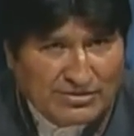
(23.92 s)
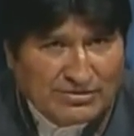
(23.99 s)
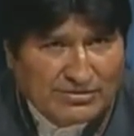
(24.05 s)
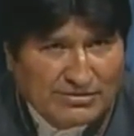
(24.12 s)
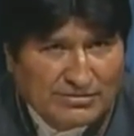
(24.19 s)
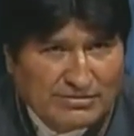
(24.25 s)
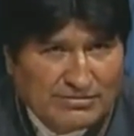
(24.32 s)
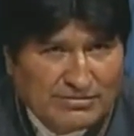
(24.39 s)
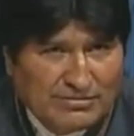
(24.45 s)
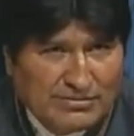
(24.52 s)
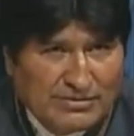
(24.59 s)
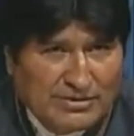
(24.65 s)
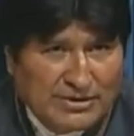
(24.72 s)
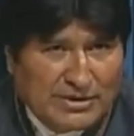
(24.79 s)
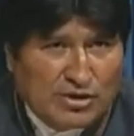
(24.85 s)
In the first and
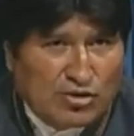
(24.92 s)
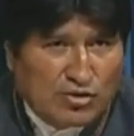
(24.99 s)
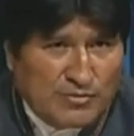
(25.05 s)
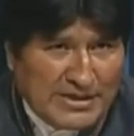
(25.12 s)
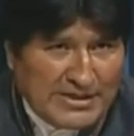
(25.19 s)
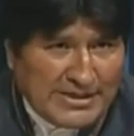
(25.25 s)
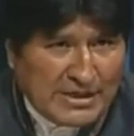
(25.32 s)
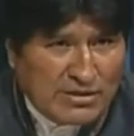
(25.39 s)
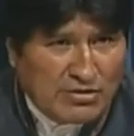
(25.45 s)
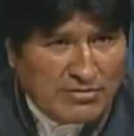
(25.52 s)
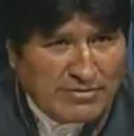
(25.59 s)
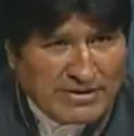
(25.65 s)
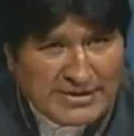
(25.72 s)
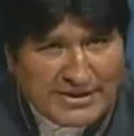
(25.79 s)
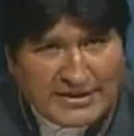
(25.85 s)
second years of my
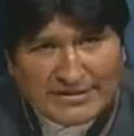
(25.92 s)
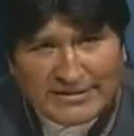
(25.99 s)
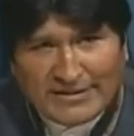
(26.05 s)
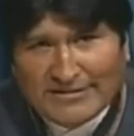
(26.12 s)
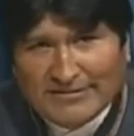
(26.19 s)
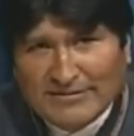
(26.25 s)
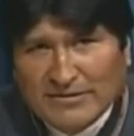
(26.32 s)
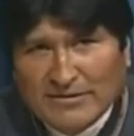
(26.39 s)
administration,